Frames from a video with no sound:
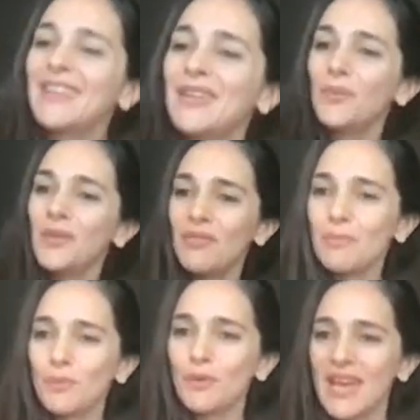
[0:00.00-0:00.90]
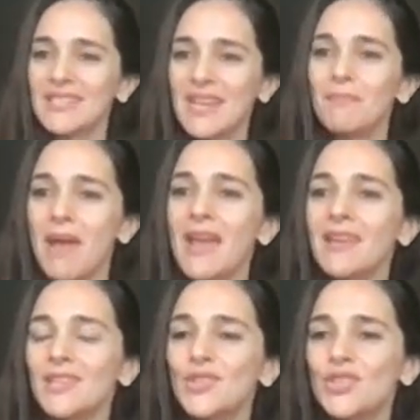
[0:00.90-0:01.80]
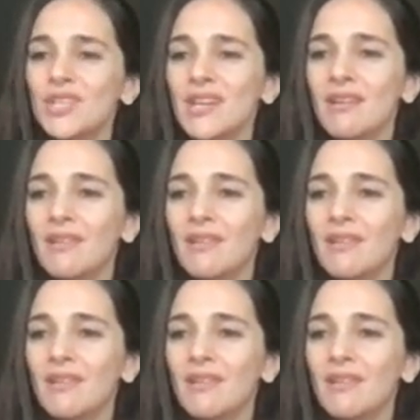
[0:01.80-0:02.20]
And we've improvised and managed,